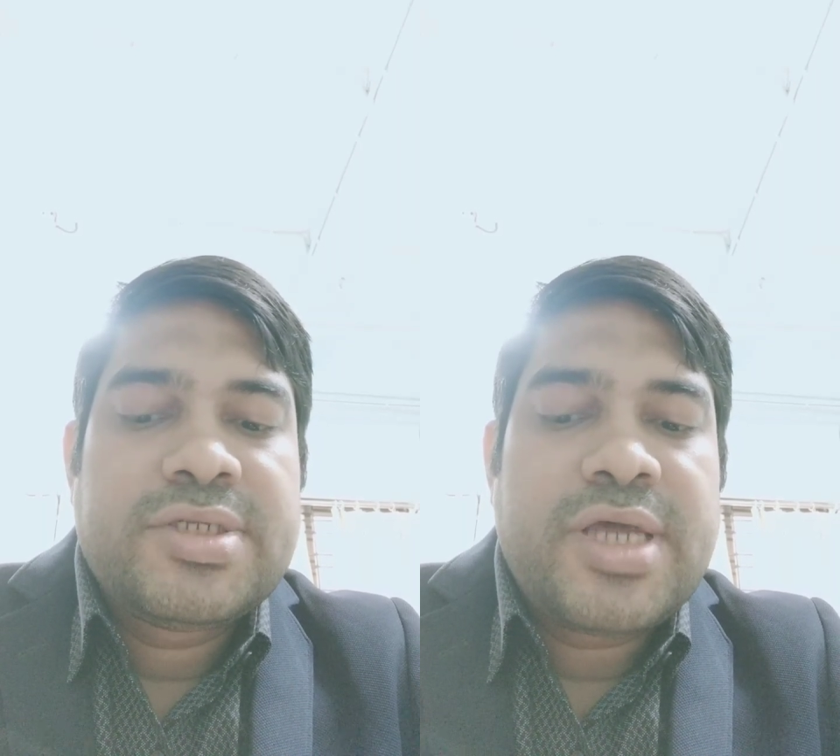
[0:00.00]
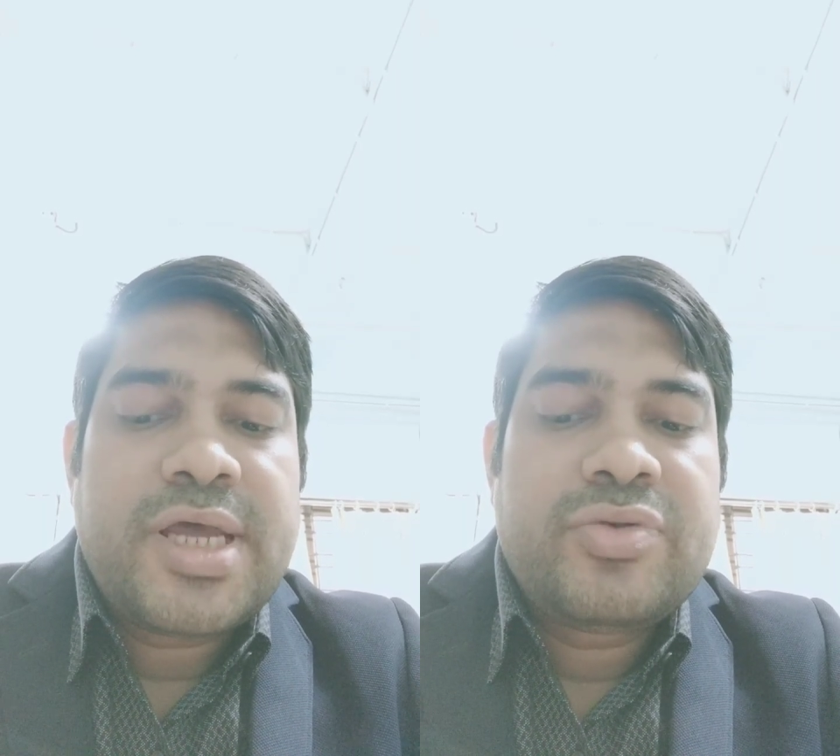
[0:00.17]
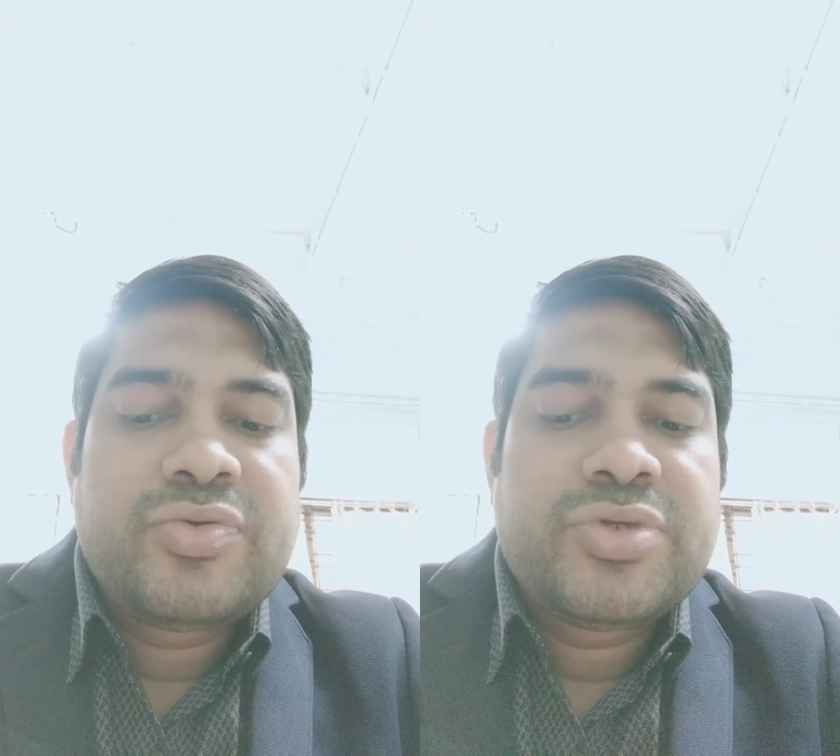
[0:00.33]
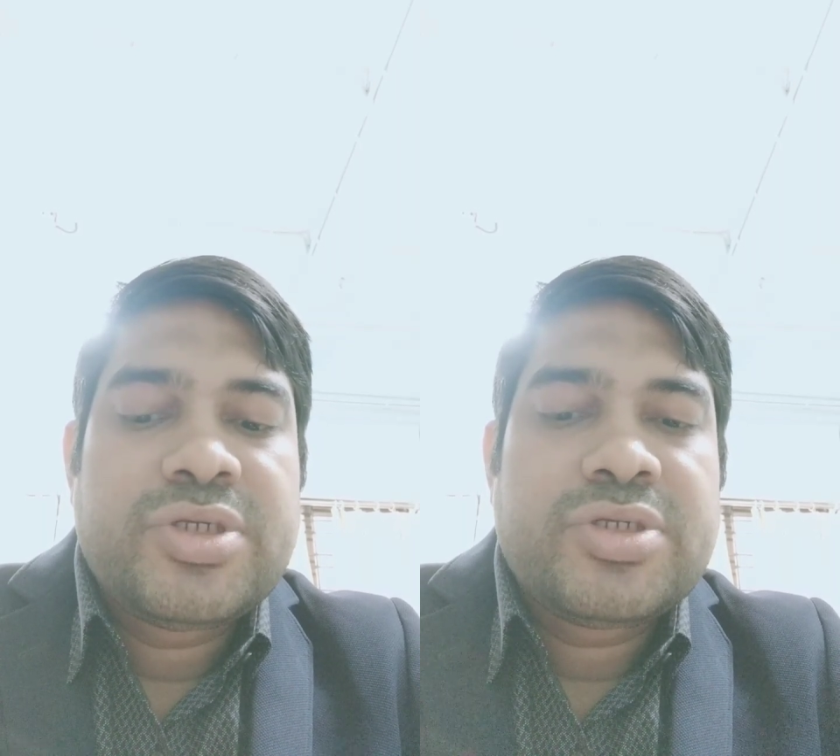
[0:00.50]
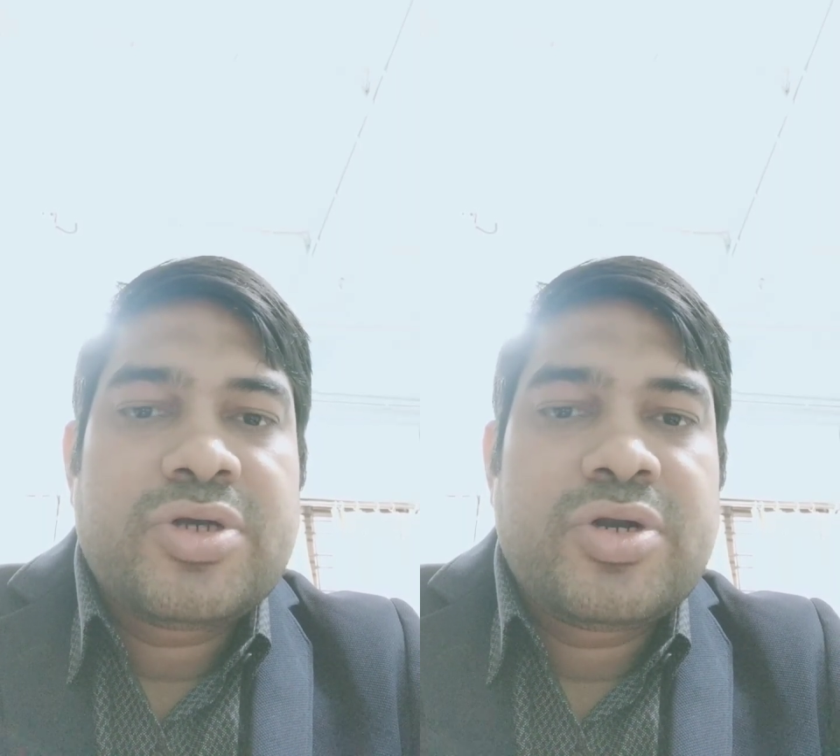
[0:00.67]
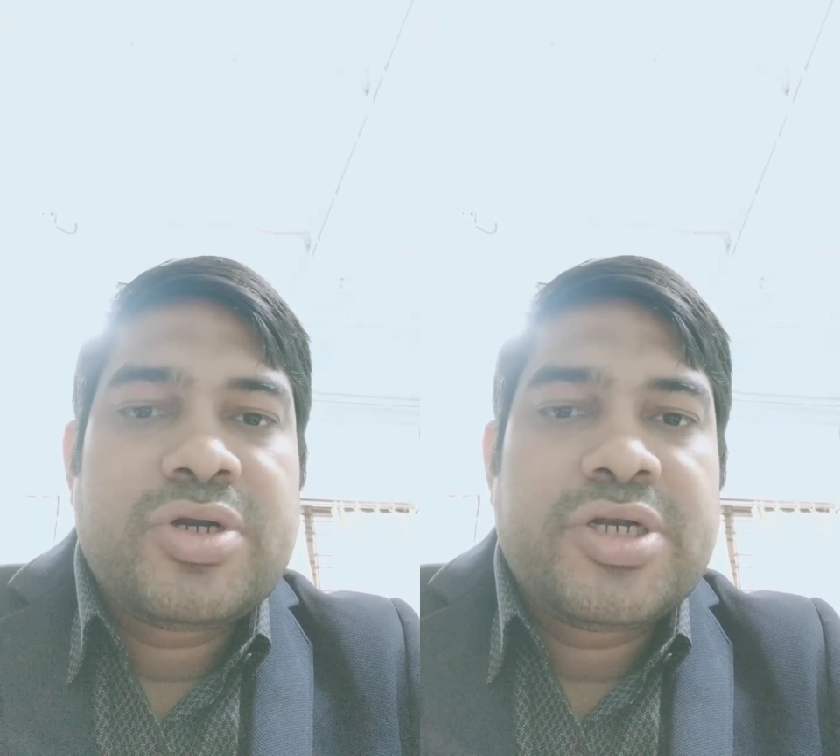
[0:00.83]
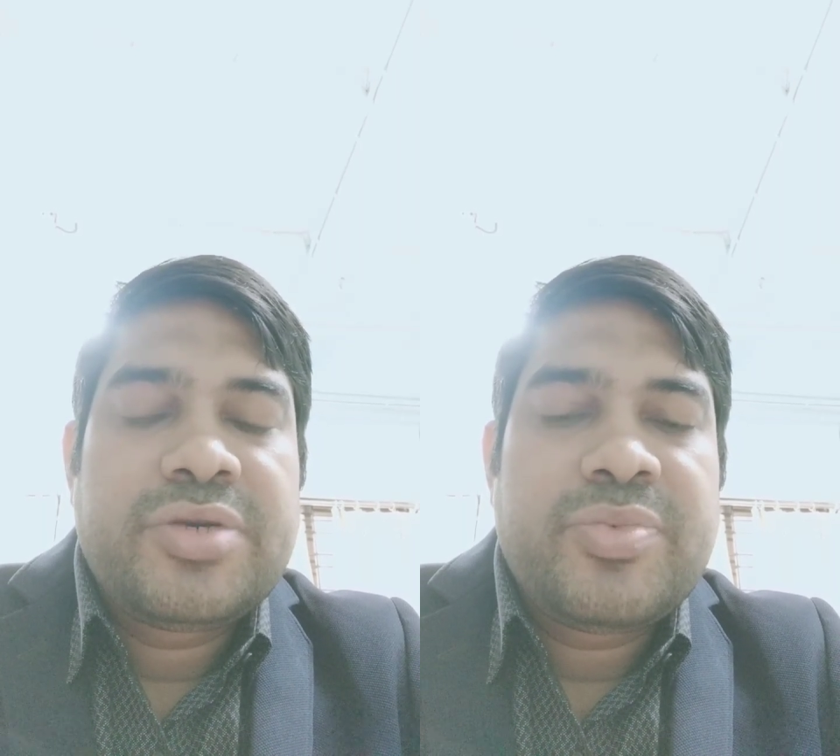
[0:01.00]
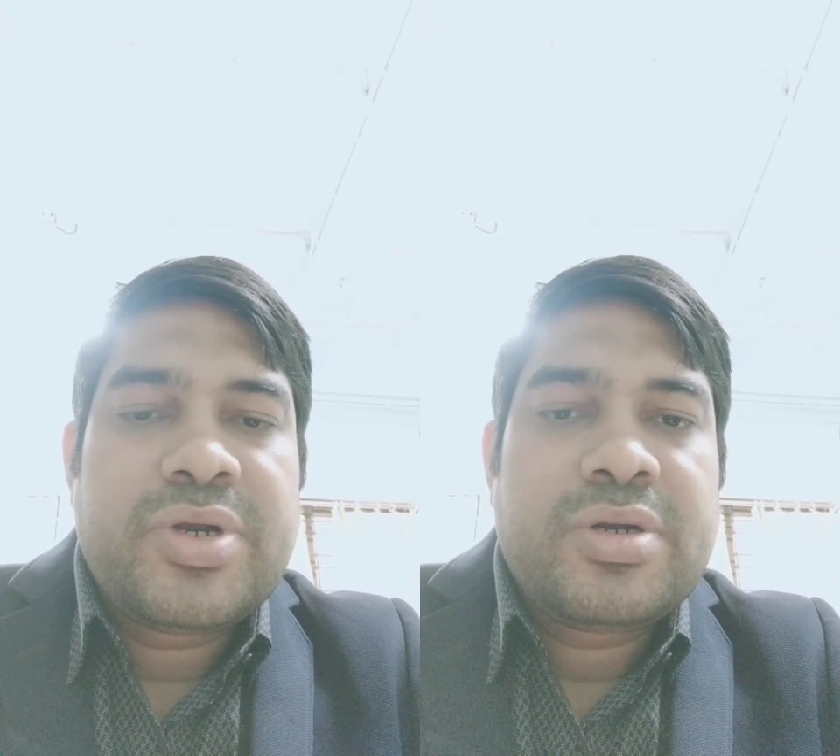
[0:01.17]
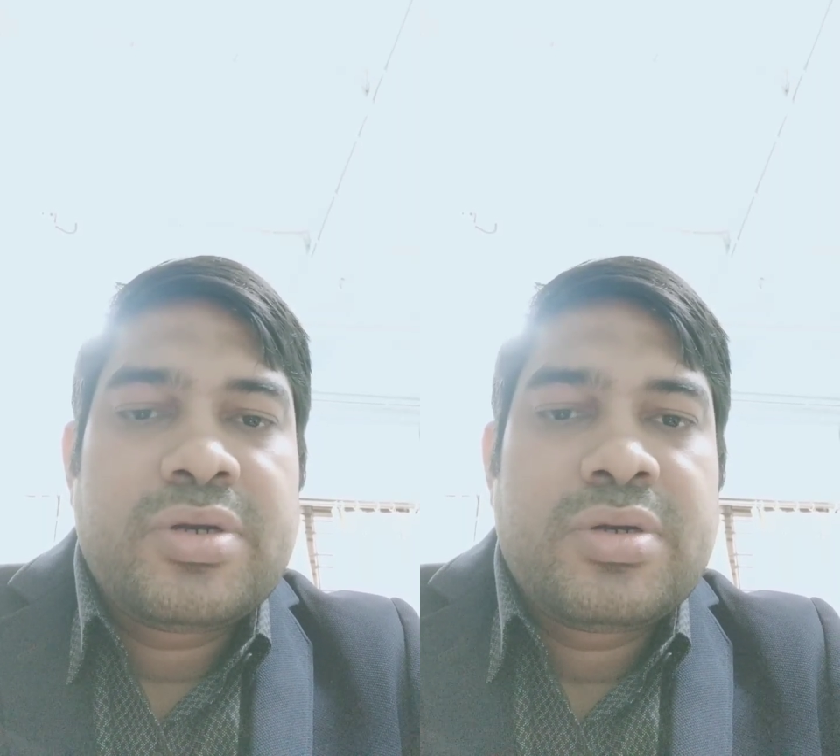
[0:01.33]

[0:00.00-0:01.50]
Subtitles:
diagnosis or treatment.